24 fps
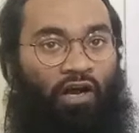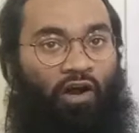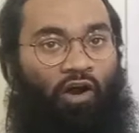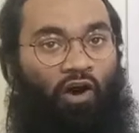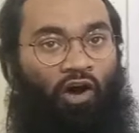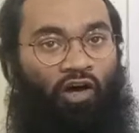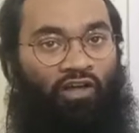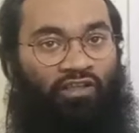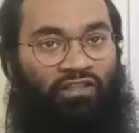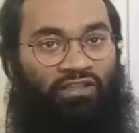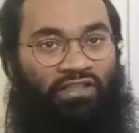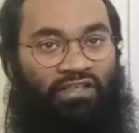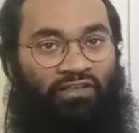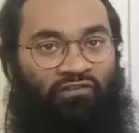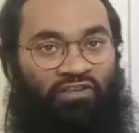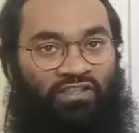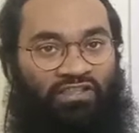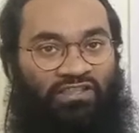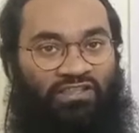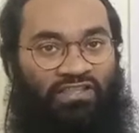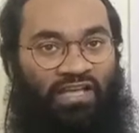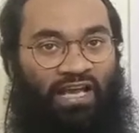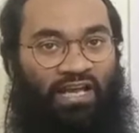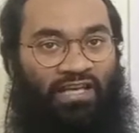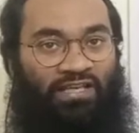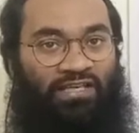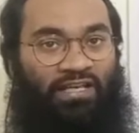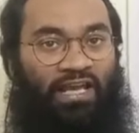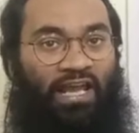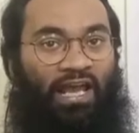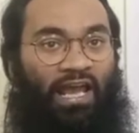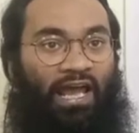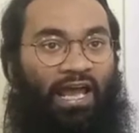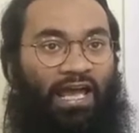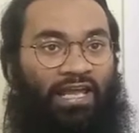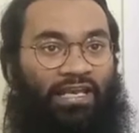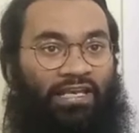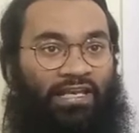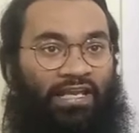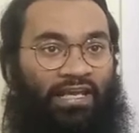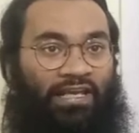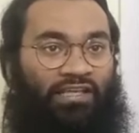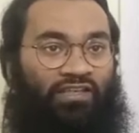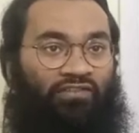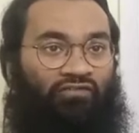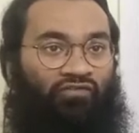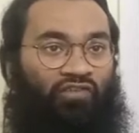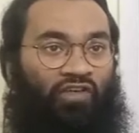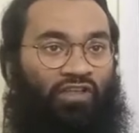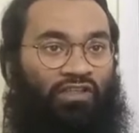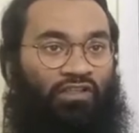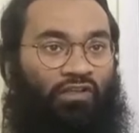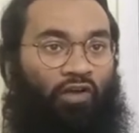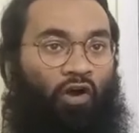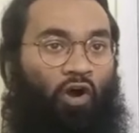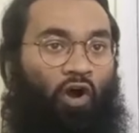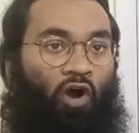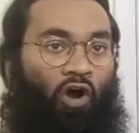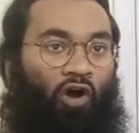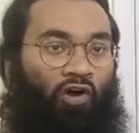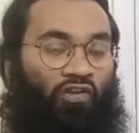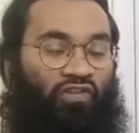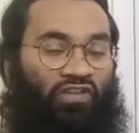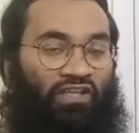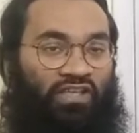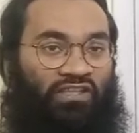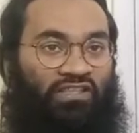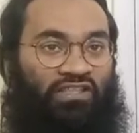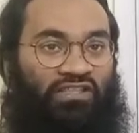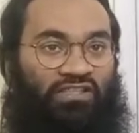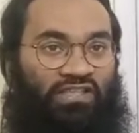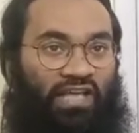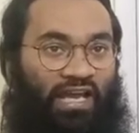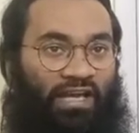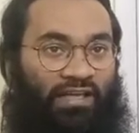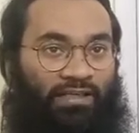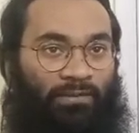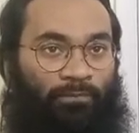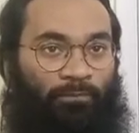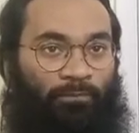on the one side and negative 1 on the other side.